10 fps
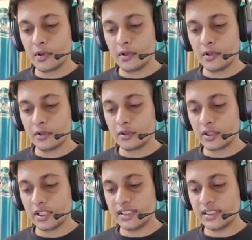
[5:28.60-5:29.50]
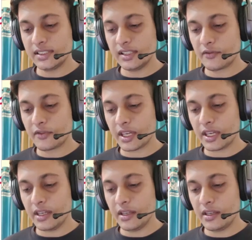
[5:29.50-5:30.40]
So this is the way
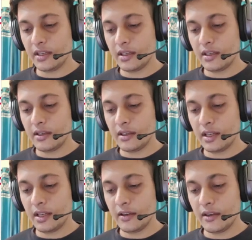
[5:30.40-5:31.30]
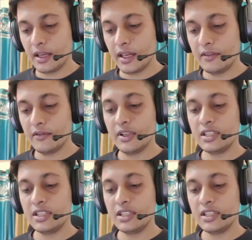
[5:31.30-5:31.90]
in which